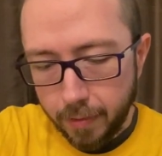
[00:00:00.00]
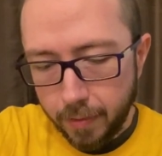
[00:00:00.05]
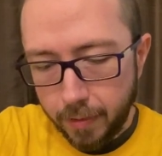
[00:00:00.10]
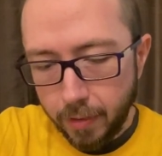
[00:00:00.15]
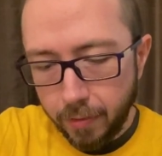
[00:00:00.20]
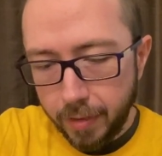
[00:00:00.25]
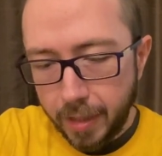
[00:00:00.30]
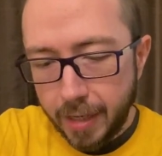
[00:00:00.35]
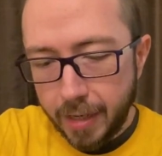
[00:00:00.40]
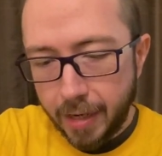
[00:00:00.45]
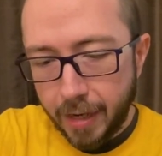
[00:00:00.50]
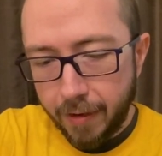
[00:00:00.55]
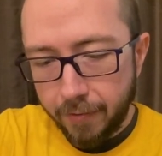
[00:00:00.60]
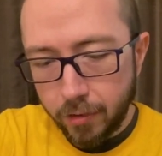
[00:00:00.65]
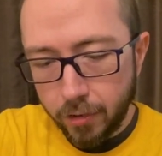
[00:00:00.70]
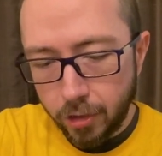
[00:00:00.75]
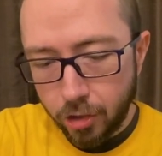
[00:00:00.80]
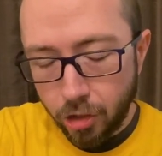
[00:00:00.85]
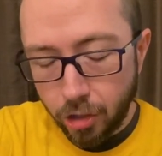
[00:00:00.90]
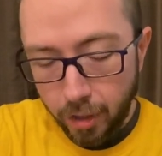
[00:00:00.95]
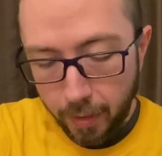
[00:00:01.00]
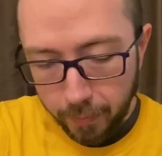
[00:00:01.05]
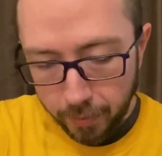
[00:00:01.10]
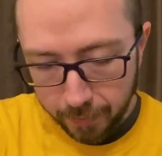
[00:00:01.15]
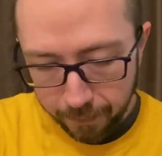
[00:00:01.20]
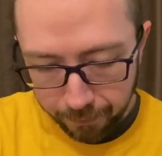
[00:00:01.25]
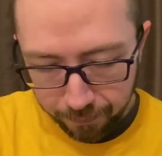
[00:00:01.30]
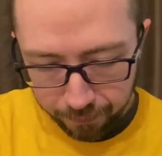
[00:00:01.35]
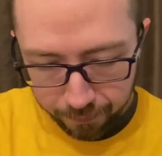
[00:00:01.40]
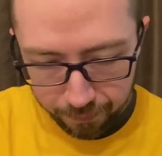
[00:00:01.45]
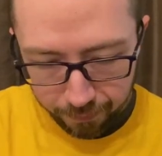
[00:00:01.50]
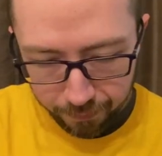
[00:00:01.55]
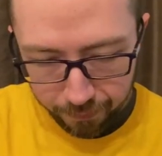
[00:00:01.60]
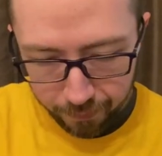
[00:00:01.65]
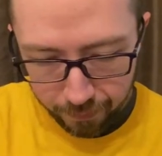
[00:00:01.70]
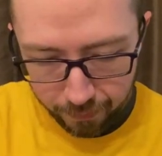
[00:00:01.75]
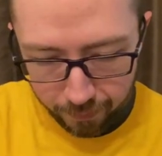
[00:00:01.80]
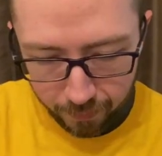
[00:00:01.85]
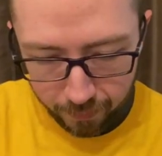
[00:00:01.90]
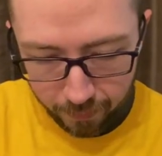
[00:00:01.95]
Don't need it after the chips.
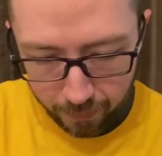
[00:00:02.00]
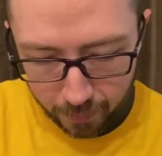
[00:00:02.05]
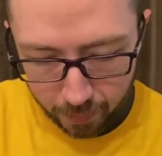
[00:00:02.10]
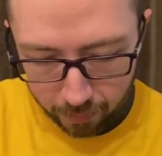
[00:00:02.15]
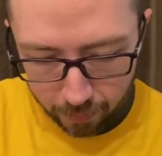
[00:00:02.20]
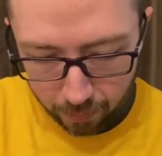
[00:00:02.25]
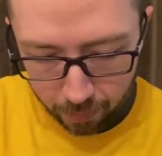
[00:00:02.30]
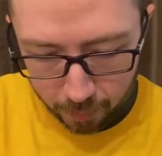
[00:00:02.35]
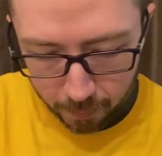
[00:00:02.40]
Those aren't